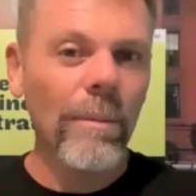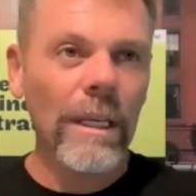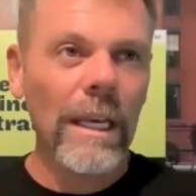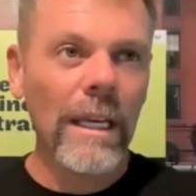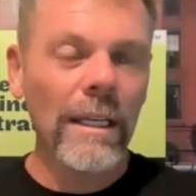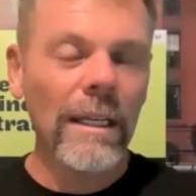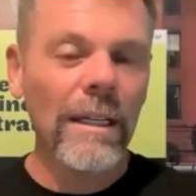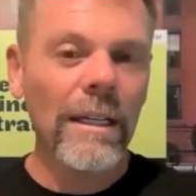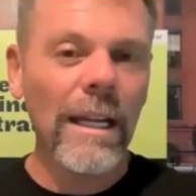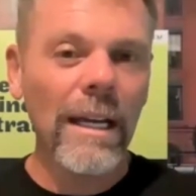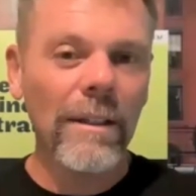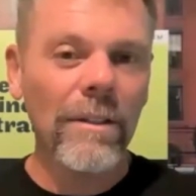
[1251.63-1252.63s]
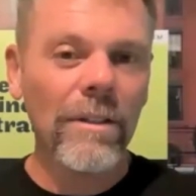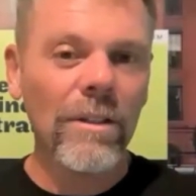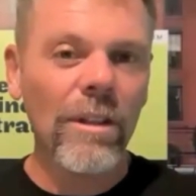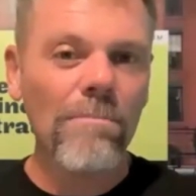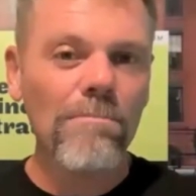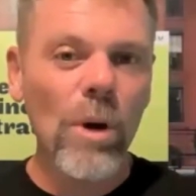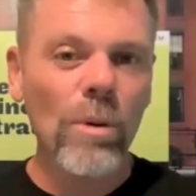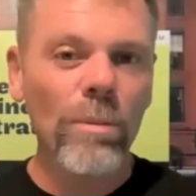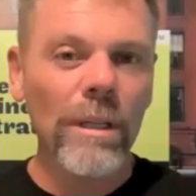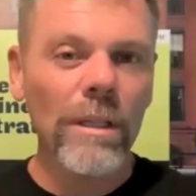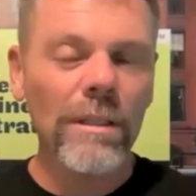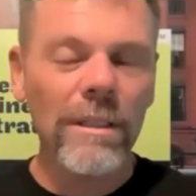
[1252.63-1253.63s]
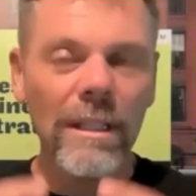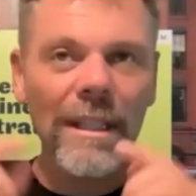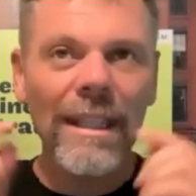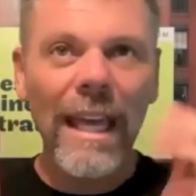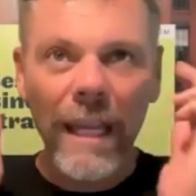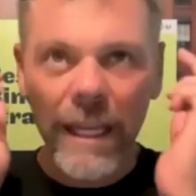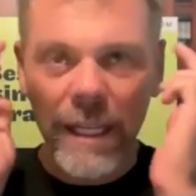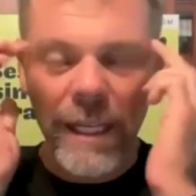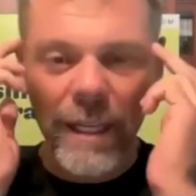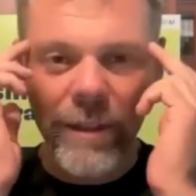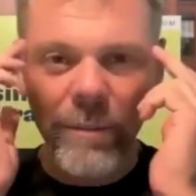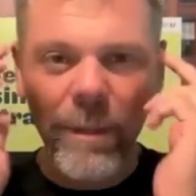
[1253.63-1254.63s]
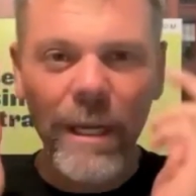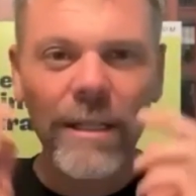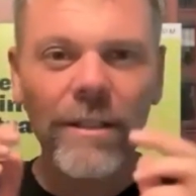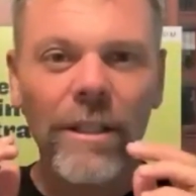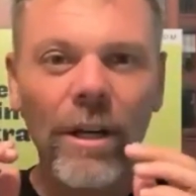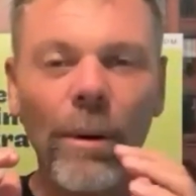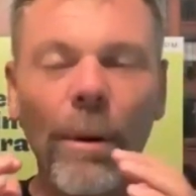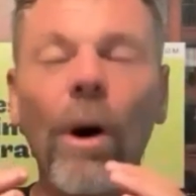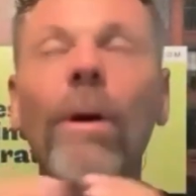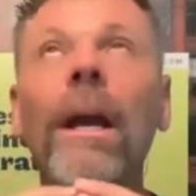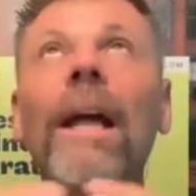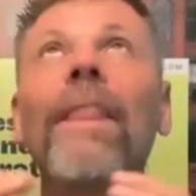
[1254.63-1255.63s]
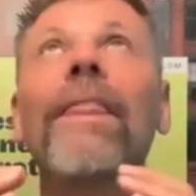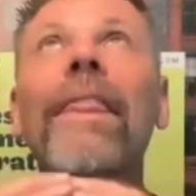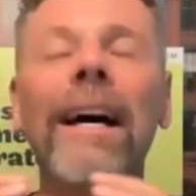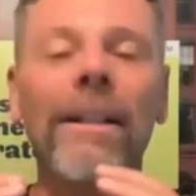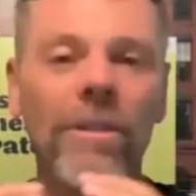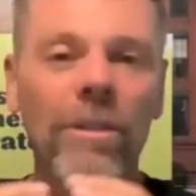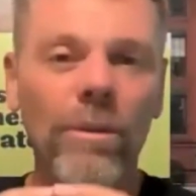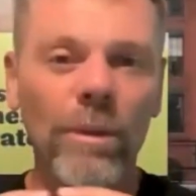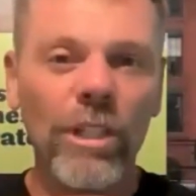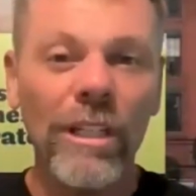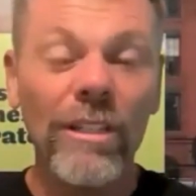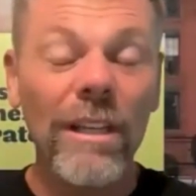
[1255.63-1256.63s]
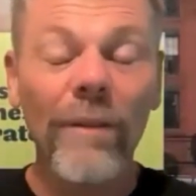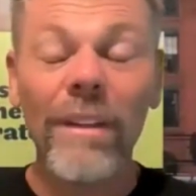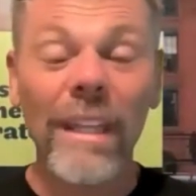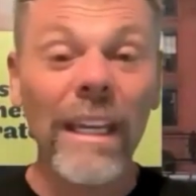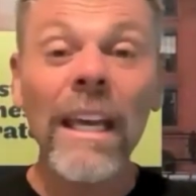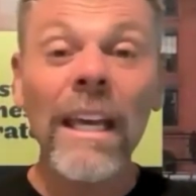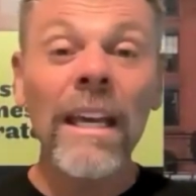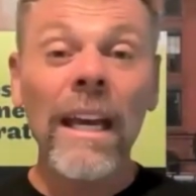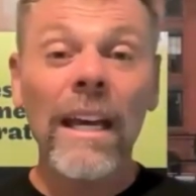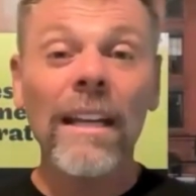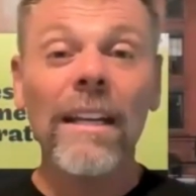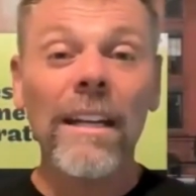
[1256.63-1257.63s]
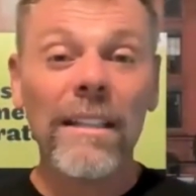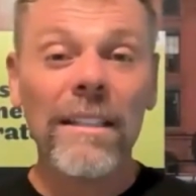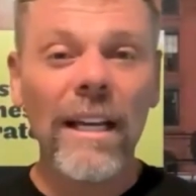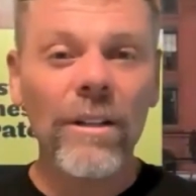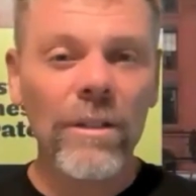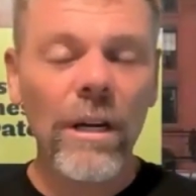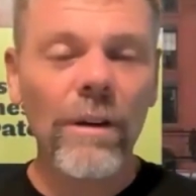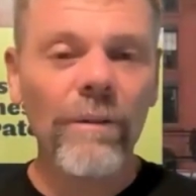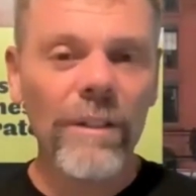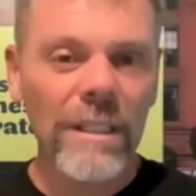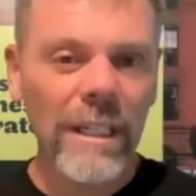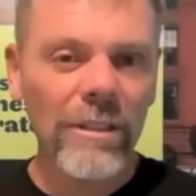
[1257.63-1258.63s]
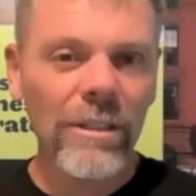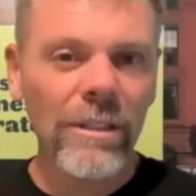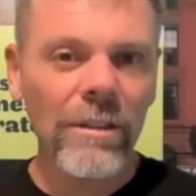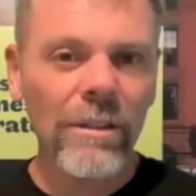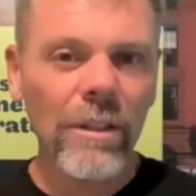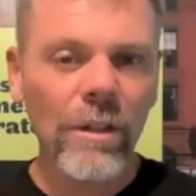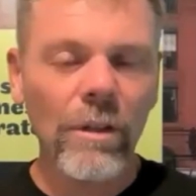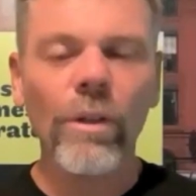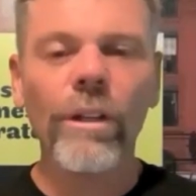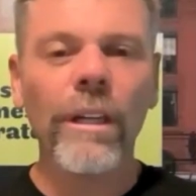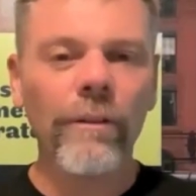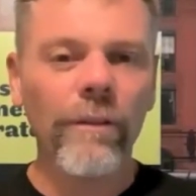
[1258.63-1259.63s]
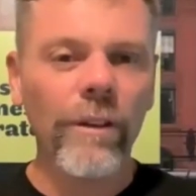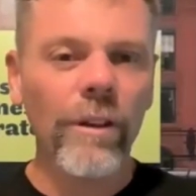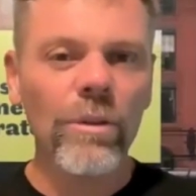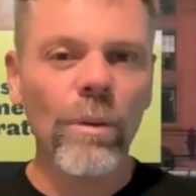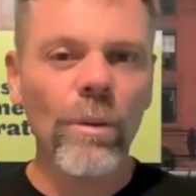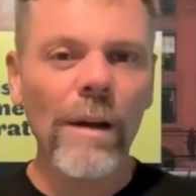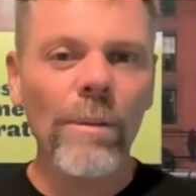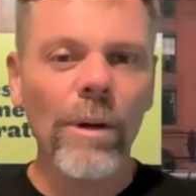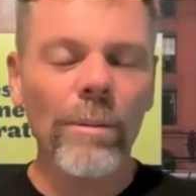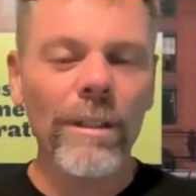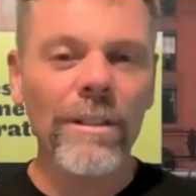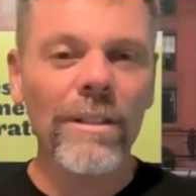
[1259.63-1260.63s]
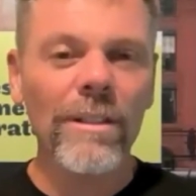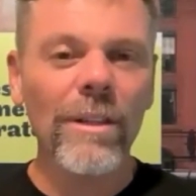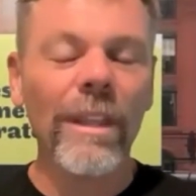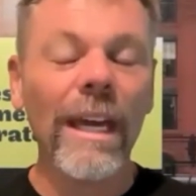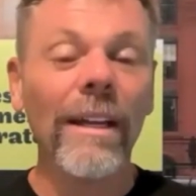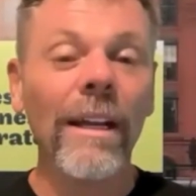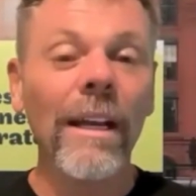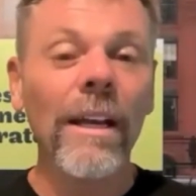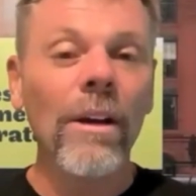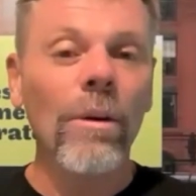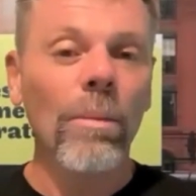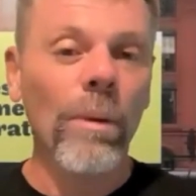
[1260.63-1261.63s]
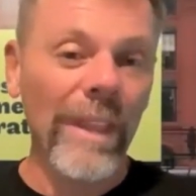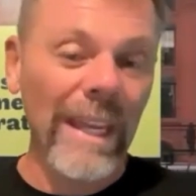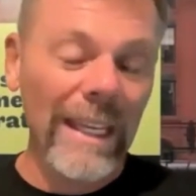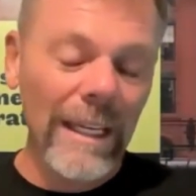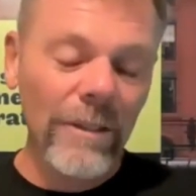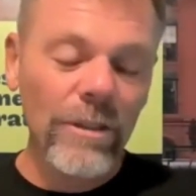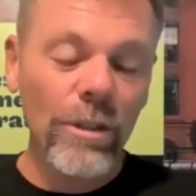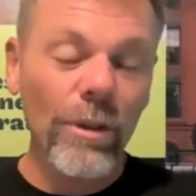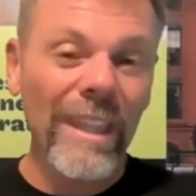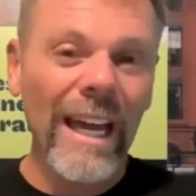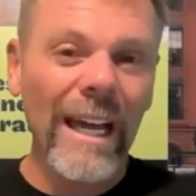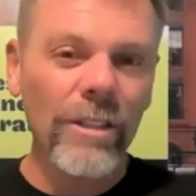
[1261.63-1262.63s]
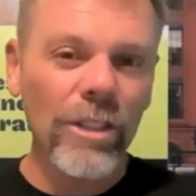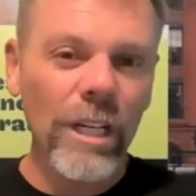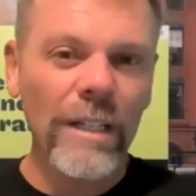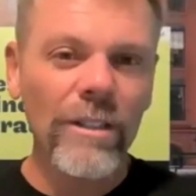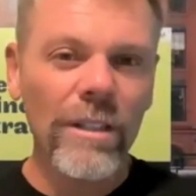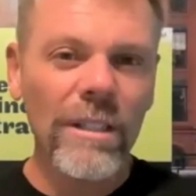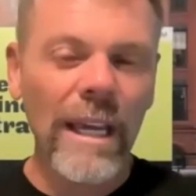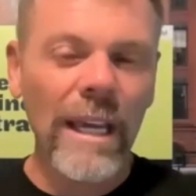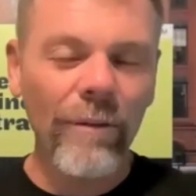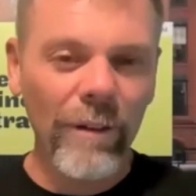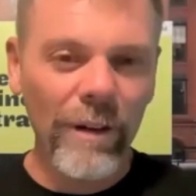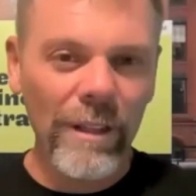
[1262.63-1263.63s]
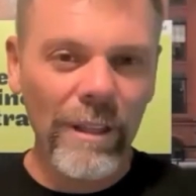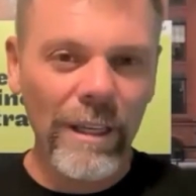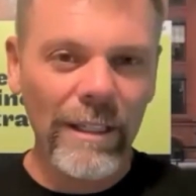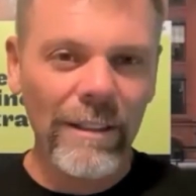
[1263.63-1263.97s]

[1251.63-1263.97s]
It connects the moment they, in their mind, go, okay, that's what changes everything. And in a sales conversation, you're looking for those wow moments so that when they get to that changes everything.